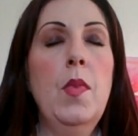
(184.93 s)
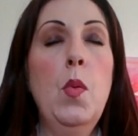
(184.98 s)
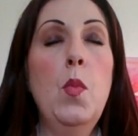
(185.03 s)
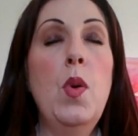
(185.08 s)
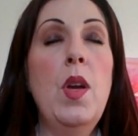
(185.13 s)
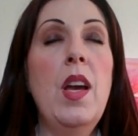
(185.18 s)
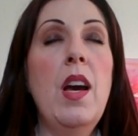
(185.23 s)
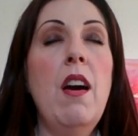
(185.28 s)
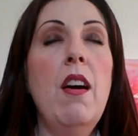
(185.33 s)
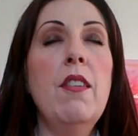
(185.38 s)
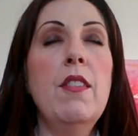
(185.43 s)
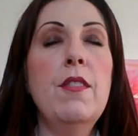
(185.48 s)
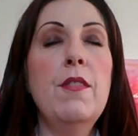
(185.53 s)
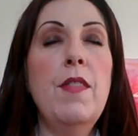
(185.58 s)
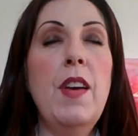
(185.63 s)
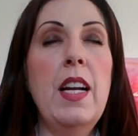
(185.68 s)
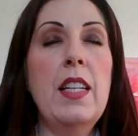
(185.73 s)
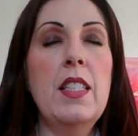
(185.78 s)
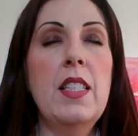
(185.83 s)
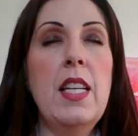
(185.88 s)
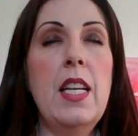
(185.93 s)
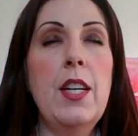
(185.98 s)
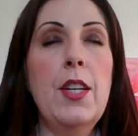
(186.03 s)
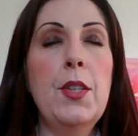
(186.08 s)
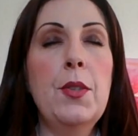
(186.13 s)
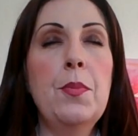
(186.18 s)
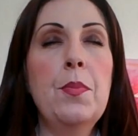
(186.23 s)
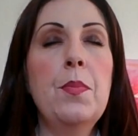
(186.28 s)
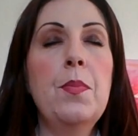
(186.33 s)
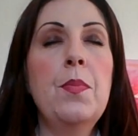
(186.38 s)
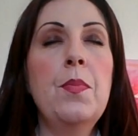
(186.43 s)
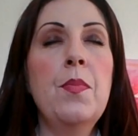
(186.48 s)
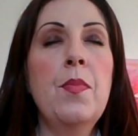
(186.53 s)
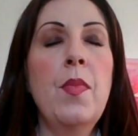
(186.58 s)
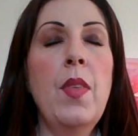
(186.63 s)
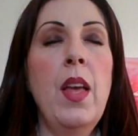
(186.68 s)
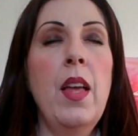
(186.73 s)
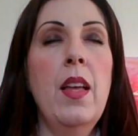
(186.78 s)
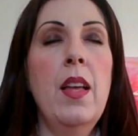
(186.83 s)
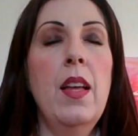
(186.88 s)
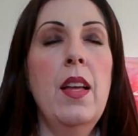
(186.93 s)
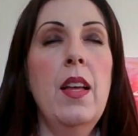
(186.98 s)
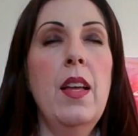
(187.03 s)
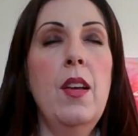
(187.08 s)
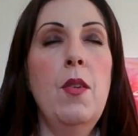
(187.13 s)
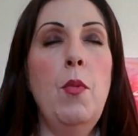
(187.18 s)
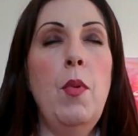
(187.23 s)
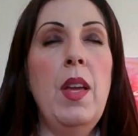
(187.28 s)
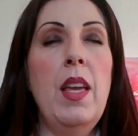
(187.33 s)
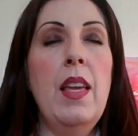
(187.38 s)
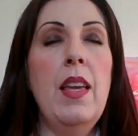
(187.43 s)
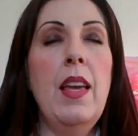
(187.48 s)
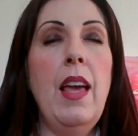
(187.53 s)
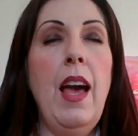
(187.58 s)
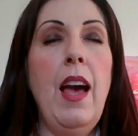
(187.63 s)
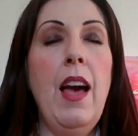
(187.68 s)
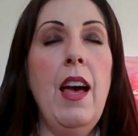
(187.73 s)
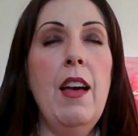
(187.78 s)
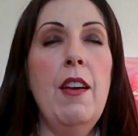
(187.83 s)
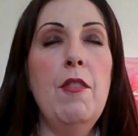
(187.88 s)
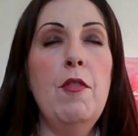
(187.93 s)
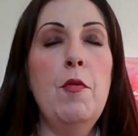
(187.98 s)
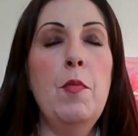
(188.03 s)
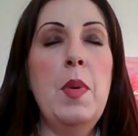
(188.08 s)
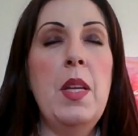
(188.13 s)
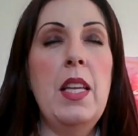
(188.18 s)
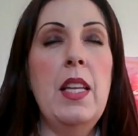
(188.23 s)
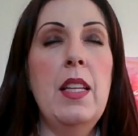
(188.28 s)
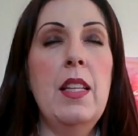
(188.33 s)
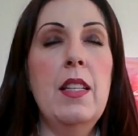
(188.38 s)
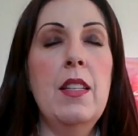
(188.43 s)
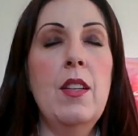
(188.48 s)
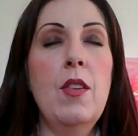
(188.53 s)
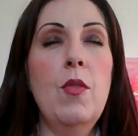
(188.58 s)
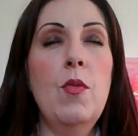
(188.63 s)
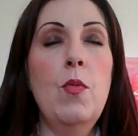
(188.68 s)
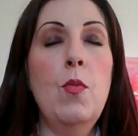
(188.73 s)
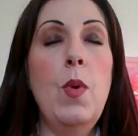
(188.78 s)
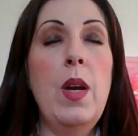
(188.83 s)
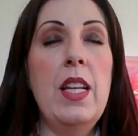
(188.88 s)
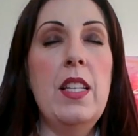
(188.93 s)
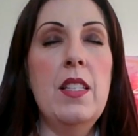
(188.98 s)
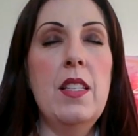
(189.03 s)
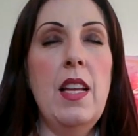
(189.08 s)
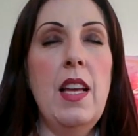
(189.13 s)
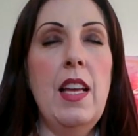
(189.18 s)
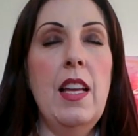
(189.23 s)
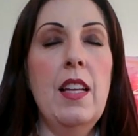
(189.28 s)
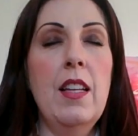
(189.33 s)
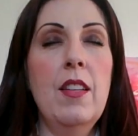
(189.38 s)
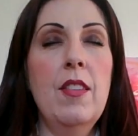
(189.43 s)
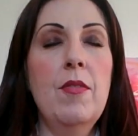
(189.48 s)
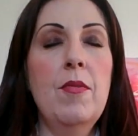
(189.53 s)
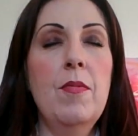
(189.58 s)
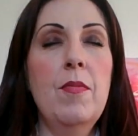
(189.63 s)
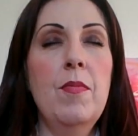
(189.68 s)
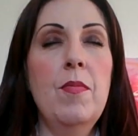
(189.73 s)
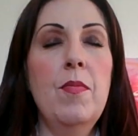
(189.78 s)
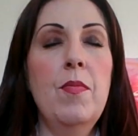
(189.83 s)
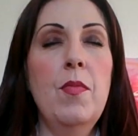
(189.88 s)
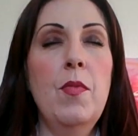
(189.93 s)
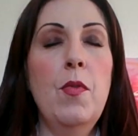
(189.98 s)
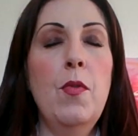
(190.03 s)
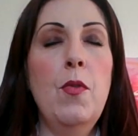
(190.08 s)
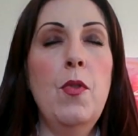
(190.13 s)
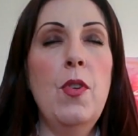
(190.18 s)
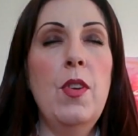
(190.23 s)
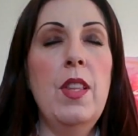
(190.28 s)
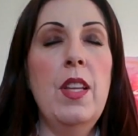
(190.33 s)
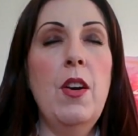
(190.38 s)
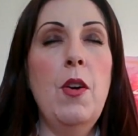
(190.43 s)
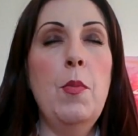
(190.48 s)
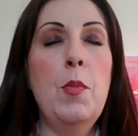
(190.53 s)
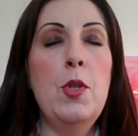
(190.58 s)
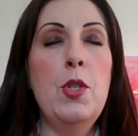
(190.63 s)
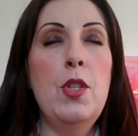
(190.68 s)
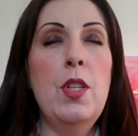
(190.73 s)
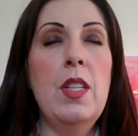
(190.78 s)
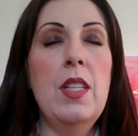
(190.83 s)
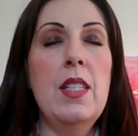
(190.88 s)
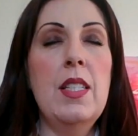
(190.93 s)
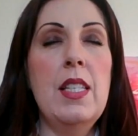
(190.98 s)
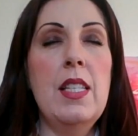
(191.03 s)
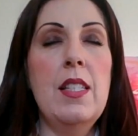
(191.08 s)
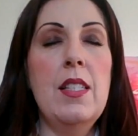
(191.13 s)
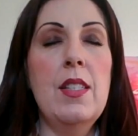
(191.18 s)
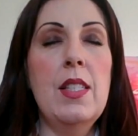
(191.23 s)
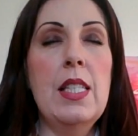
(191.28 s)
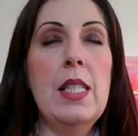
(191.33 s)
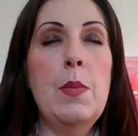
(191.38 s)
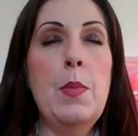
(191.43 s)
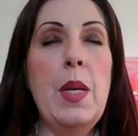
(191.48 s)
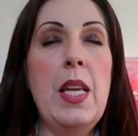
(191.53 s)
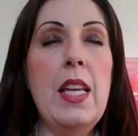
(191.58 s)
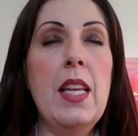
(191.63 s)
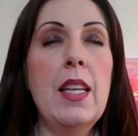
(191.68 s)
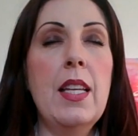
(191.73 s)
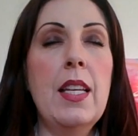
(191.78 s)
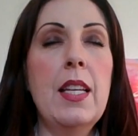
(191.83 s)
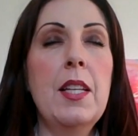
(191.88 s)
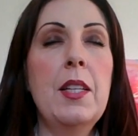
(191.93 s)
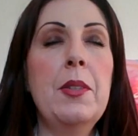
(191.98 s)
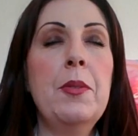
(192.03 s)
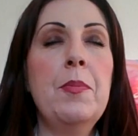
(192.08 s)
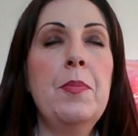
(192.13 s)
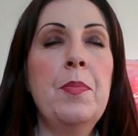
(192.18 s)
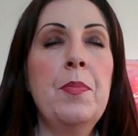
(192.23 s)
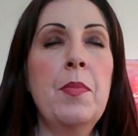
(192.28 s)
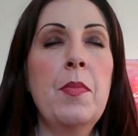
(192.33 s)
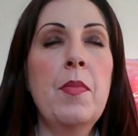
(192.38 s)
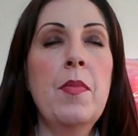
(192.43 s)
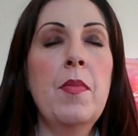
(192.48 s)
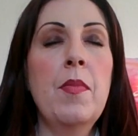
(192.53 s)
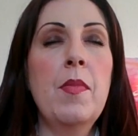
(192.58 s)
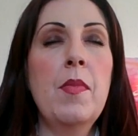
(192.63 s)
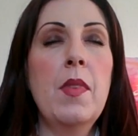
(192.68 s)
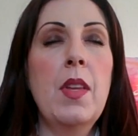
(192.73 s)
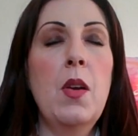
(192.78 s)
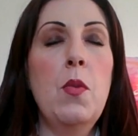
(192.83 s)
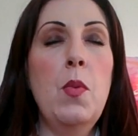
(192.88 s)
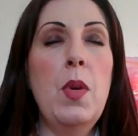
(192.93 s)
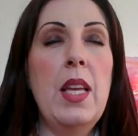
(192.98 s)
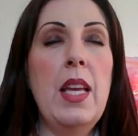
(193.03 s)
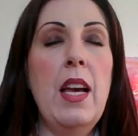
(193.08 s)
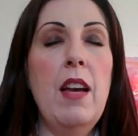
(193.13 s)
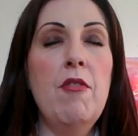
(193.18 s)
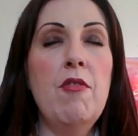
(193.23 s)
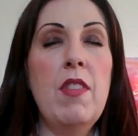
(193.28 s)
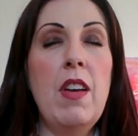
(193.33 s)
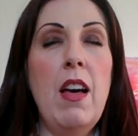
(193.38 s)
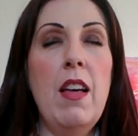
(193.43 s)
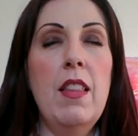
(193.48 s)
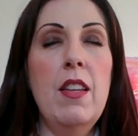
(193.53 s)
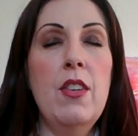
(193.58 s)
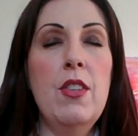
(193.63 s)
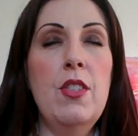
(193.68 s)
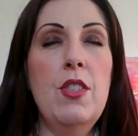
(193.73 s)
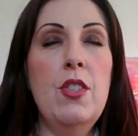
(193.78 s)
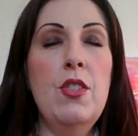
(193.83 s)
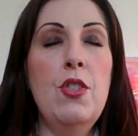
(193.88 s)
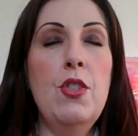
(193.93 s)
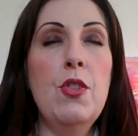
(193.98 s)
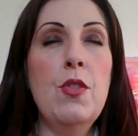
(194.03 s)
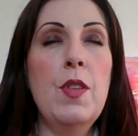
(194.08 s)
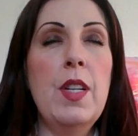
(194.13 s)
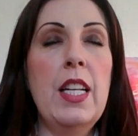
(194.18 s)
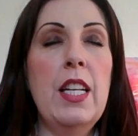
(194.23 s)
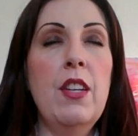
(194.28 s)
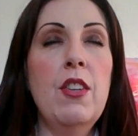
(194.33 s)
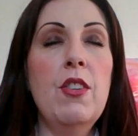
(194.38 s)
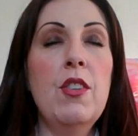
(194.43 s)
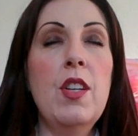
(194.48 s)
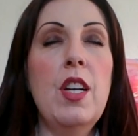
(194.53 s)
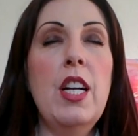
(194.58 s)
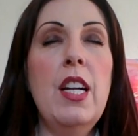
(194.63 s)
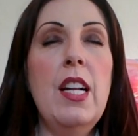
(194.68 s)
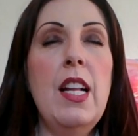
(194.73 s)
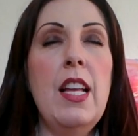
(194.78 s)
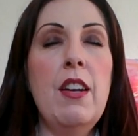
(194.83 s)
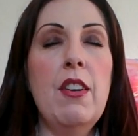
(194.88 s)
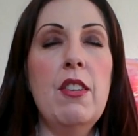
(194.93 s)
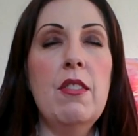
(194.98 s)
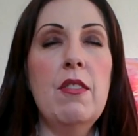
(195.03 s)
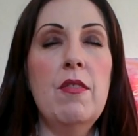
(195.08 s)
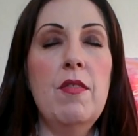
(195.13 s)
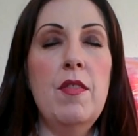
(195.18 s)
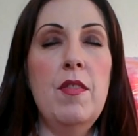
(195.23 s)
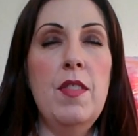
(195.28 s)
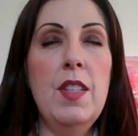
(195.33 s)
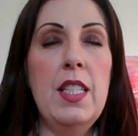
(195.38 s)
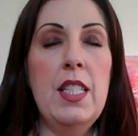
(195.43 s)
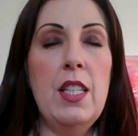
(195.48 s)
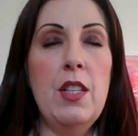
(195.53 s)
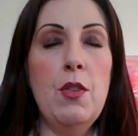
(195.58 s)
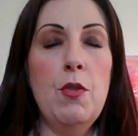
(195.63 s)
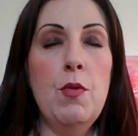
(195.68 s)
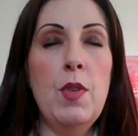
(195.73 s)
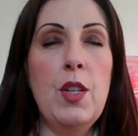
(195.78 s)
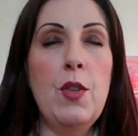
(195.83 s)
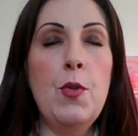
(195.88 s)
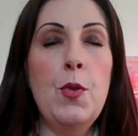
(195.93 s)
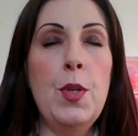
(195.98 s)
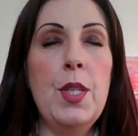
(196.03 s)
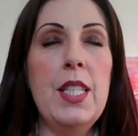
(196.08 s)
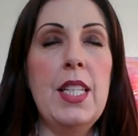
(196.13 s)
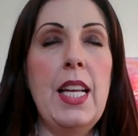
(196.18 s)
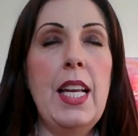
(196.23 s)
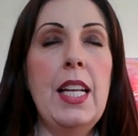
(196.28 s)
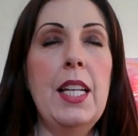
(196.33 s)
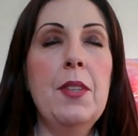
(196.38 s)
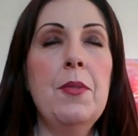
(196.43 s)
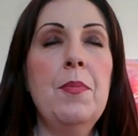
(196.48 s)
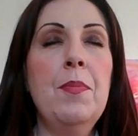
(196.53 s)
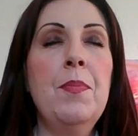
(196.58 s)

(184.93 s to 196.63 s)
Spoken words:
We are, in fact, here. We have been waiting for the opportunity to speak. We have gathered during her earlier video recording.